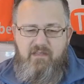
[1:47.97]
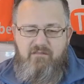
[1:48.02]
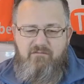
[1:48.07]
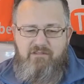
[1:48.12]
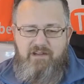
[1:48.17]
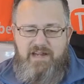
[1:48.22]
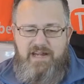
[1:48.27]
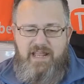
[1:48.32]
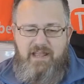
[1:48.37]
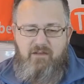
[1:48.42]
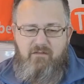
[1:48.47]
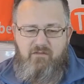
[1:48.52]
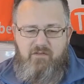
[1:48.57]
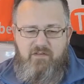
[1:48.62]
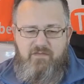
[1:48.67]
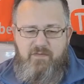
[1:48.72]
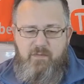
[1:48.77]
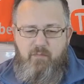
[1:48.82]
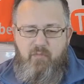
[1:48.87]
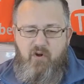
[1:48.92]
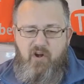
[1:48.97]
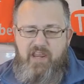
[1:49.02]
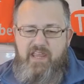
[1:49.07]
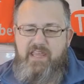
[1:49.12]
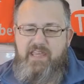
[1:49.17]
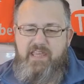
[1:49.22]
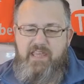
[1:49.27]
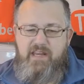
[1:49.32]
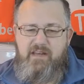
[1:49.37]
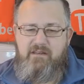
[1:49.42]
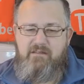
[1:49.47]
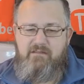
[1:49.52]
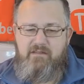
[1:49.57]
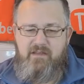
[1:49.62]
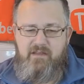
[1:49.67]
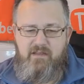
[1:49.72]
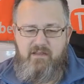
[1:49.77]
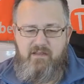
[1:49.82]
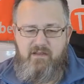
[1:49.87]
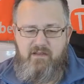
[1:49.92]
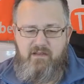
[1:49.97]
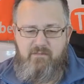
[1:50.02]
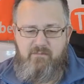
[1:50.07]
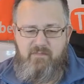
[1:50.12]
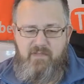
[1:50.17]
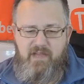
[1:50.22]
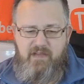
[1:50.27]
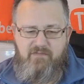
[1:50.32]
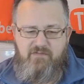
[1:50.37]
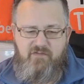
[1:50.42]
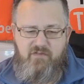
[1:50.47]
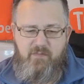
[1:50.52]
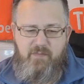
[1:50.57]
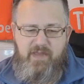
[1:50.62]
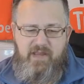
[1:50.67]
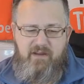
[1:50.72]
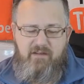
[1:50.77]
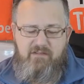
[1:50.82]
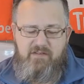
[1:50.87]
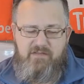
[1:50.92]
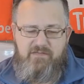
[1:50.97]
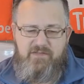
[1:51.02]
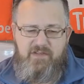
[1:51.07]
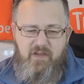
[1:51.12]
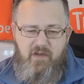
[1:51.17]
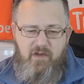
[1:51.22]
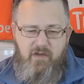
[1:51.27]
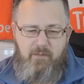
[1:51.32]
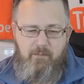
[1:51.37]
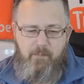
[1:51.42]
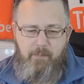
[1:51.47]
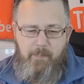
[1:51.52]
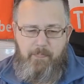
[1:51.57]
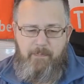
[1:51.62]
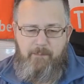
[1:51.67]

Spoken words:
renowned for breaking after a period of time,